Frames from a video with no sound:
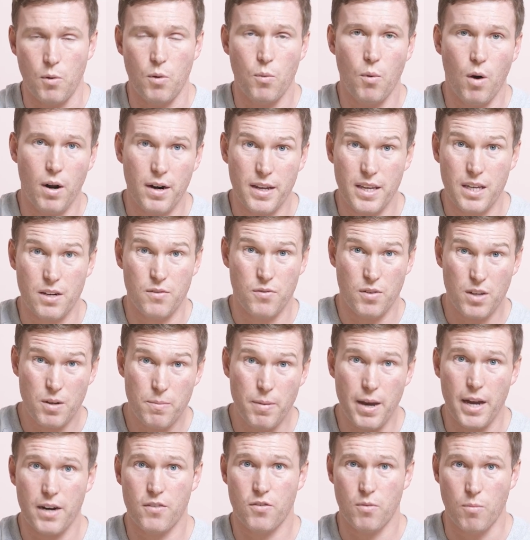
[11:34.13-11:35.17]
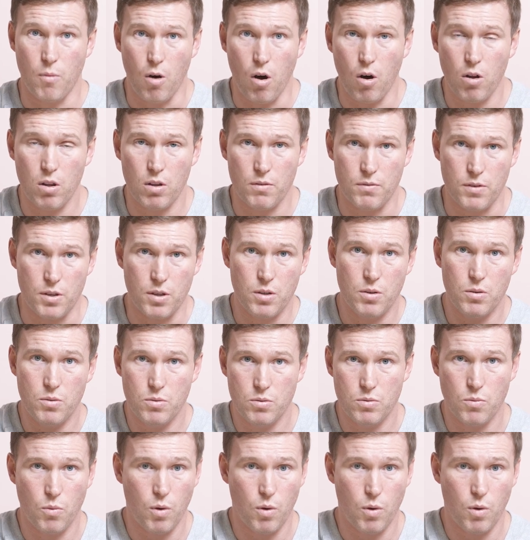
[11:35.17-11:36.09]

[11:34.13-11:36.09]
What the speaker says: We want to get feedback from all of you.